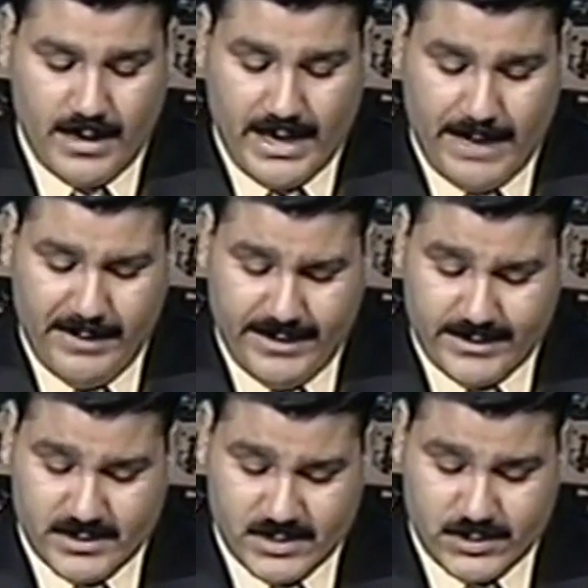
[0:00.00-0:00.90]

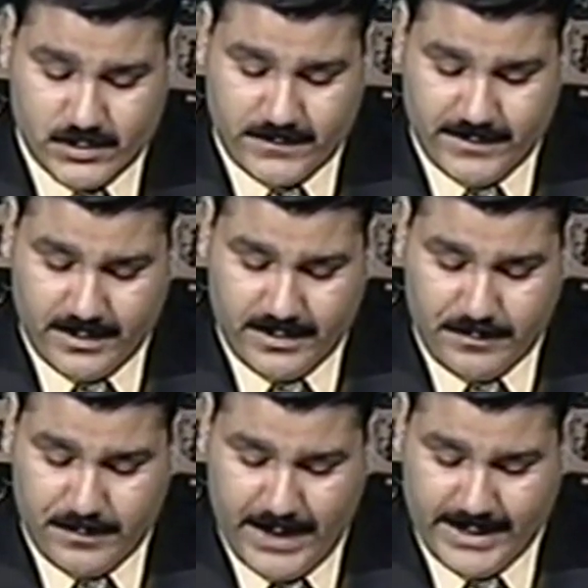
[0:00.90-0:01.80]
Americans should feel the
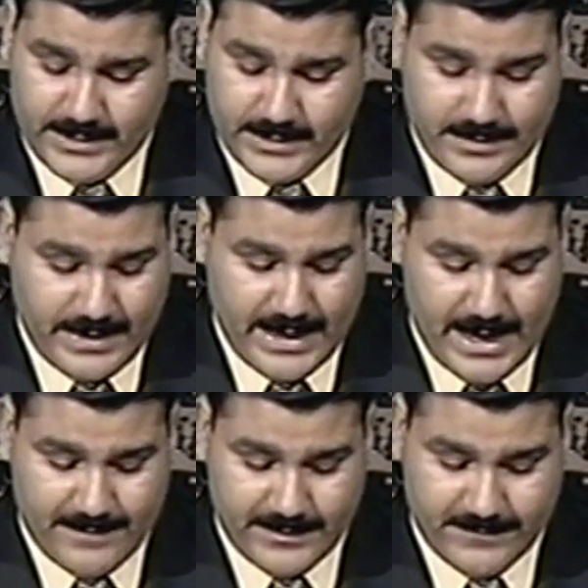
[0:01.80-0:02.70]
pain they
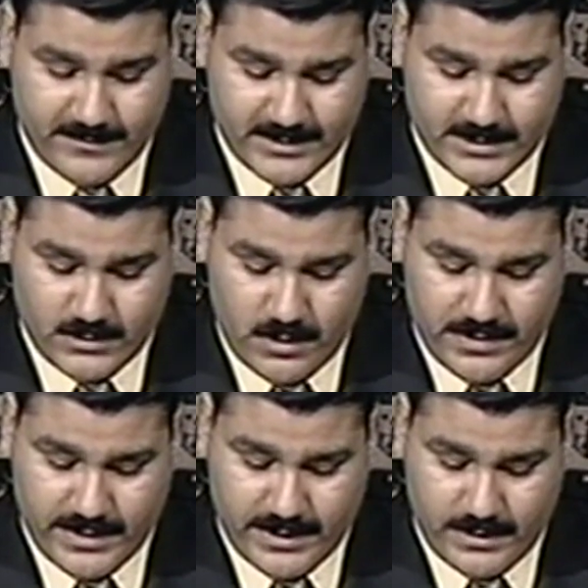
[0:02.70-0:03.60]
have inflicted
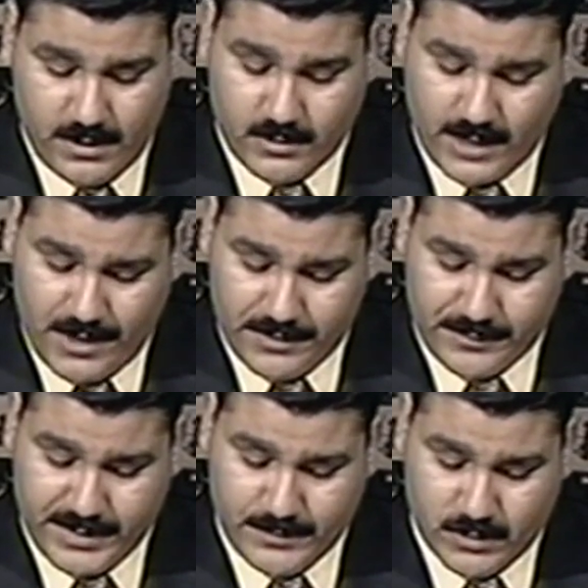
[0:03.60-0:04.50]
on other
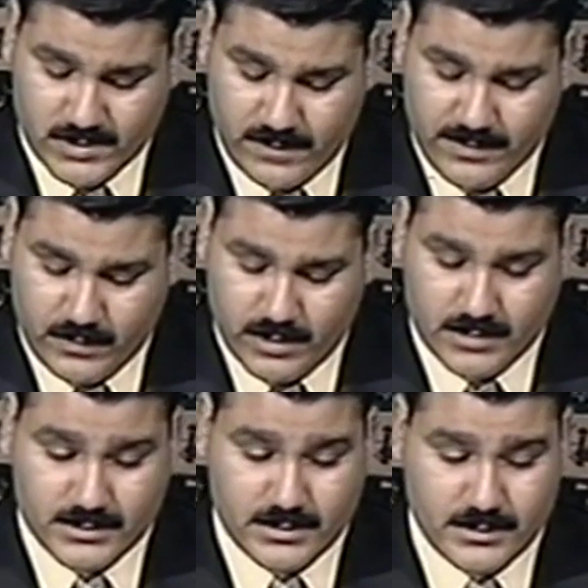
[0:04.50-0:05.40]
peoples of the
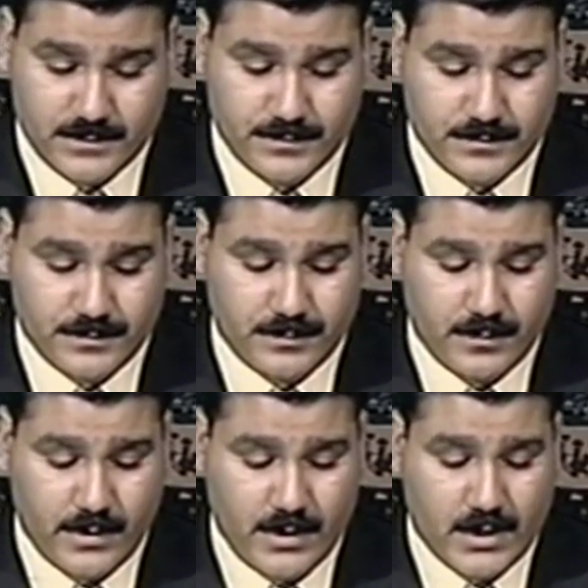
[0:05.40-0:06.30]
world,
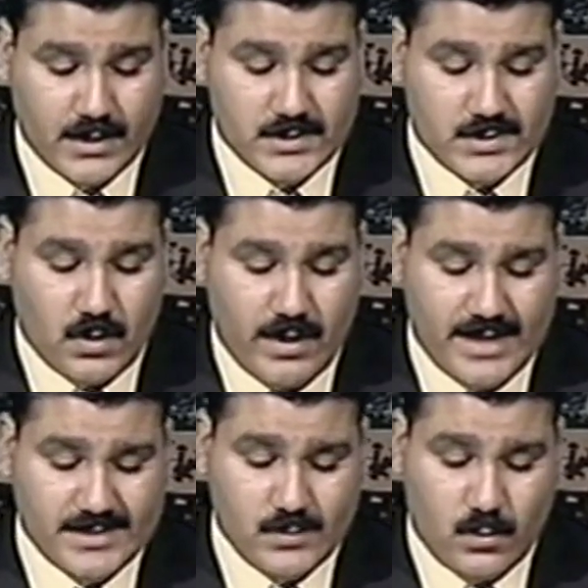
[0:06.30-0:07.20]
so
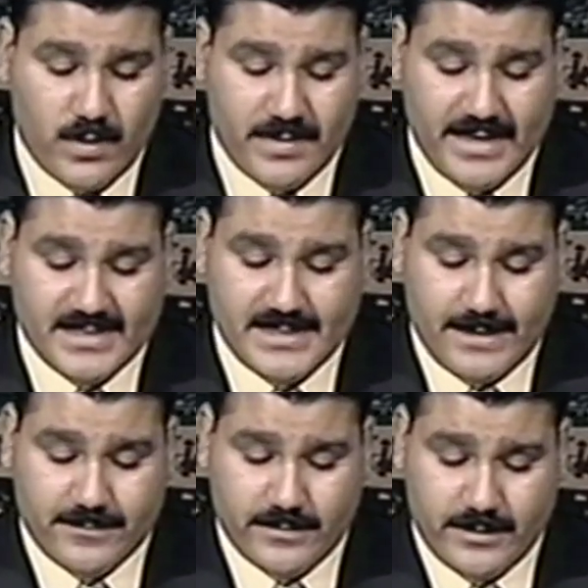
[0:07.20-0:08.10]
as when they
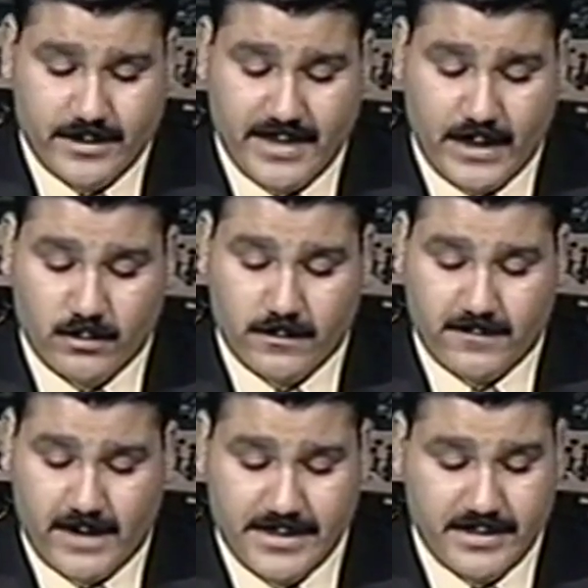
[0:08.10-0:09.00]
suffer, they will
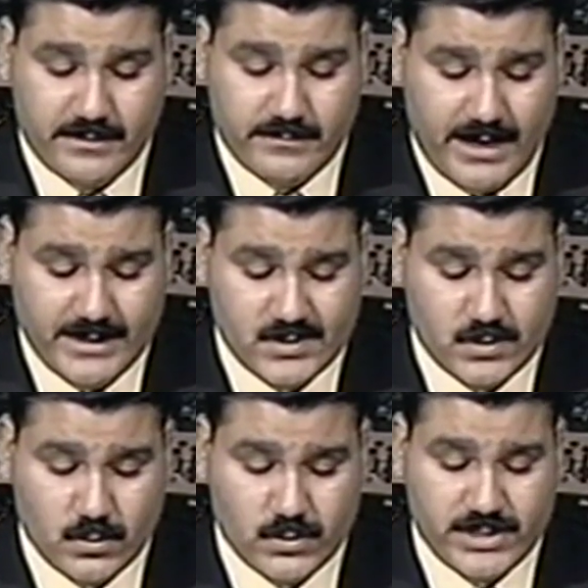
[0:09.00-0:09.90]
find the right
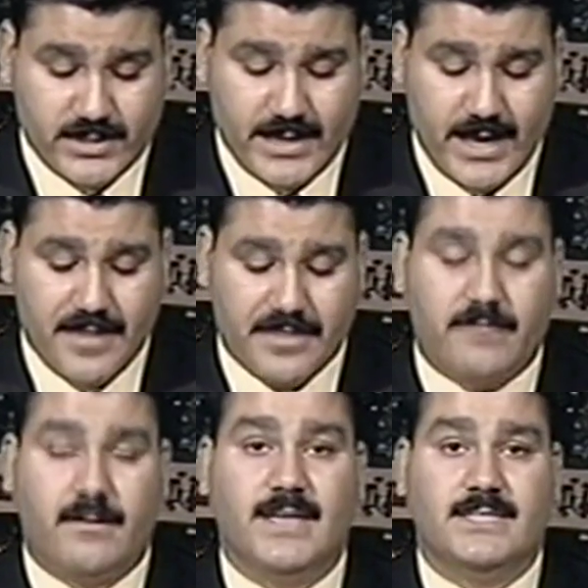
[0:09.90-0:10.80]
solution and the
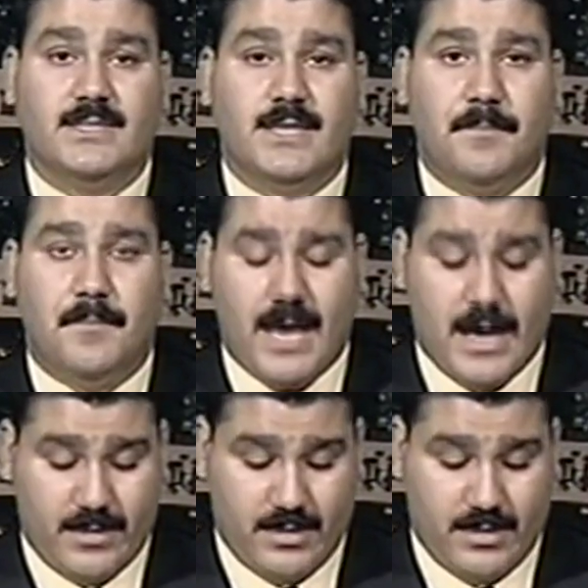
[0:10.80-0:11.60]
right path.